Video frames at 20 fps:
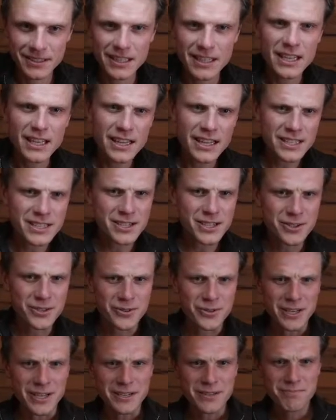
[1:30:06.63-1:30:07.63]
Let's not do
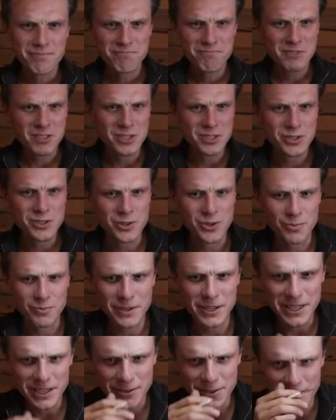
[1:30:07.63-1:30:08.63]
that. Let's just hope that
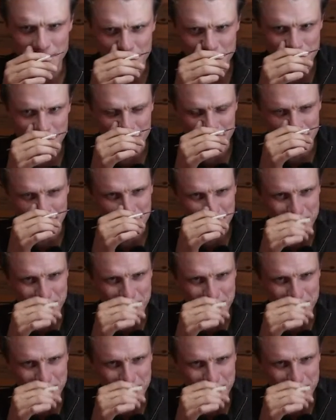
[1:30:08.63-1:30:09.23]
everything is fine.